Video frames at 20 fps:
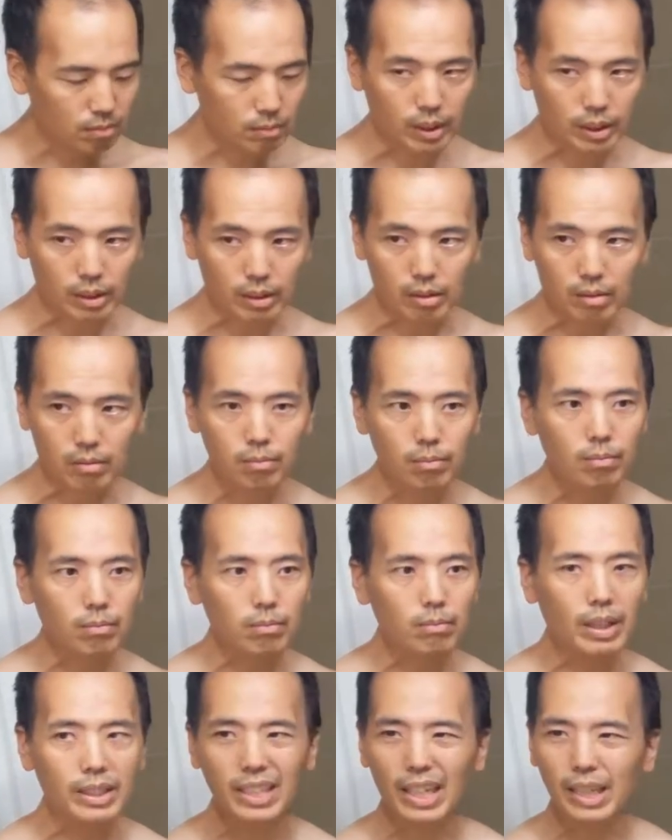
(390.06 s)
like
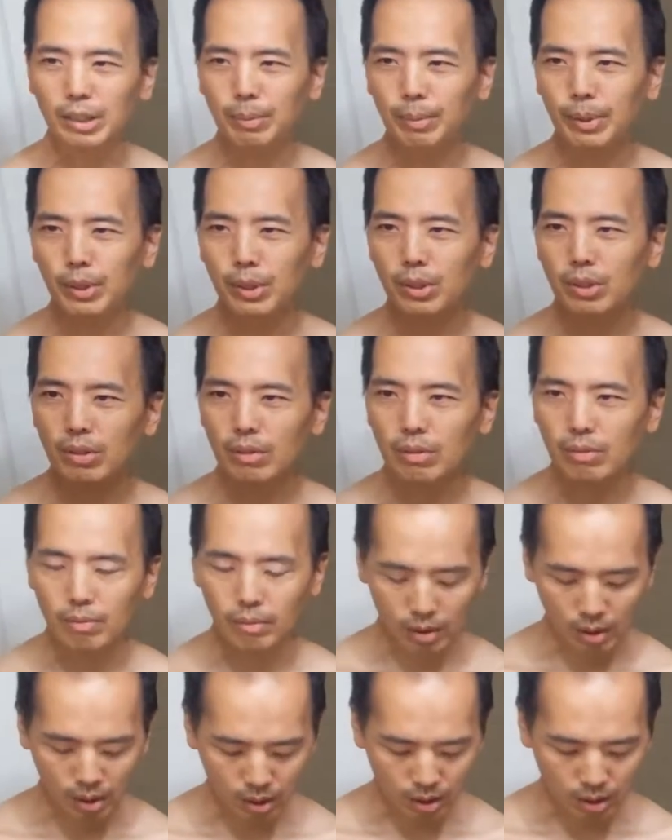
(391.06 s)
attachments.
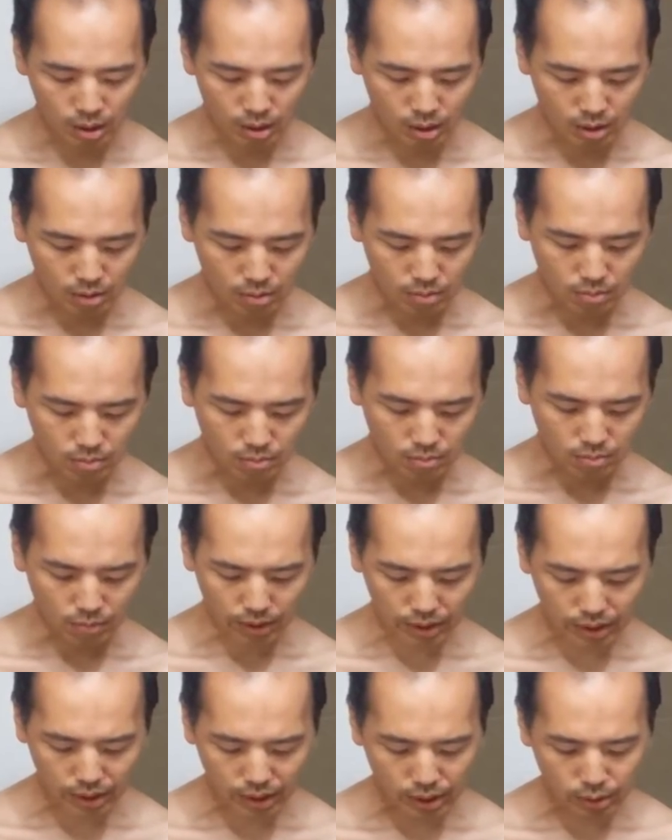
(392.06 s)
I
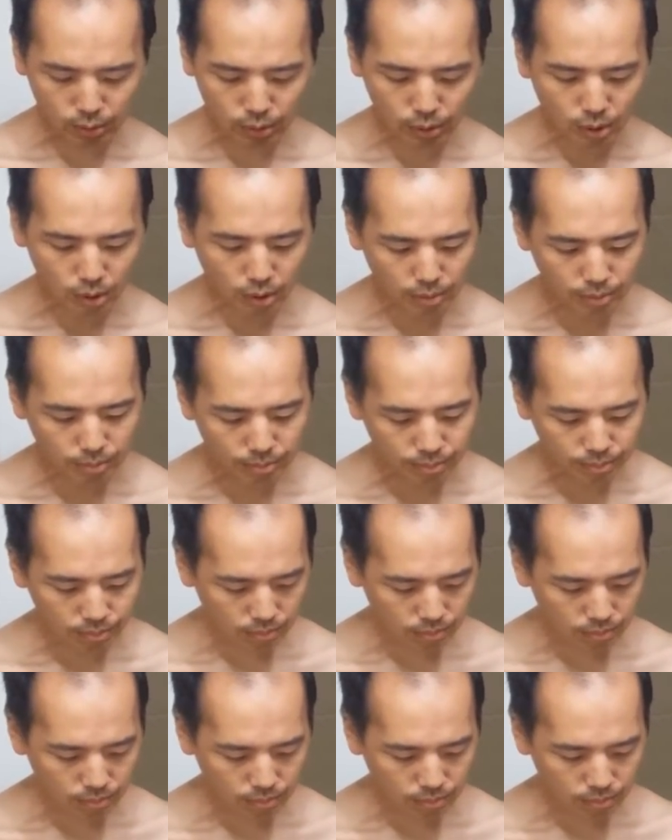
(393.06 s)
think that's what you call them.